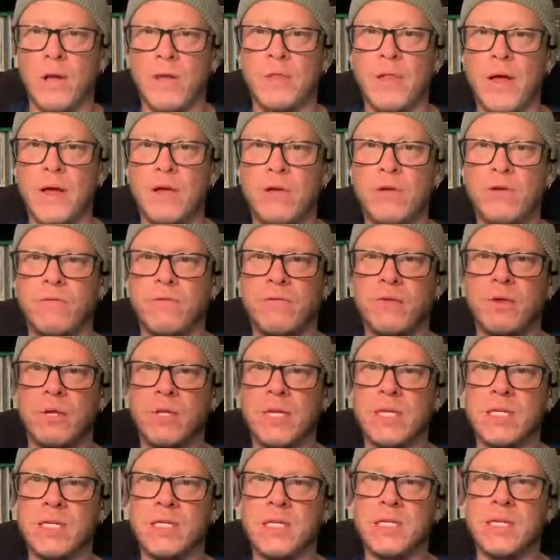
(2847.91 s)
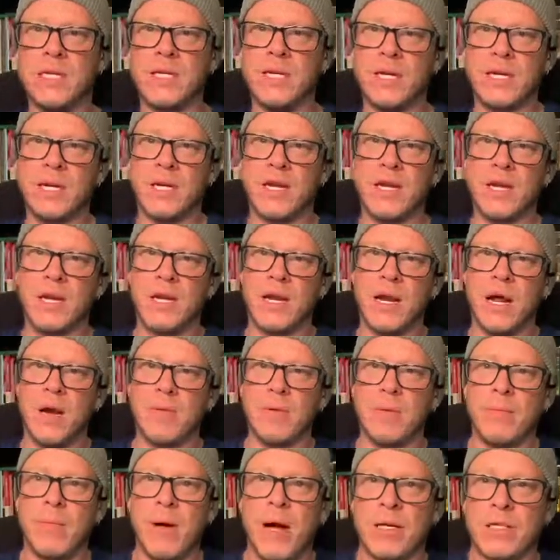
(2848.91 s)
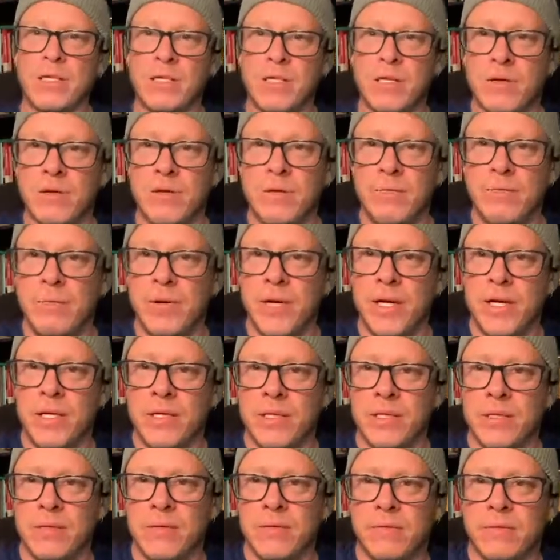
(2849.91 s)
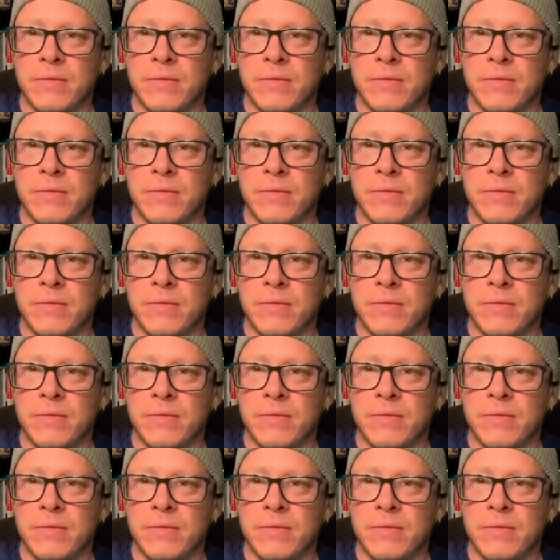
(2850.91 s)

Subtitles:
Thank you for listening, and I'll be back soon. Peace.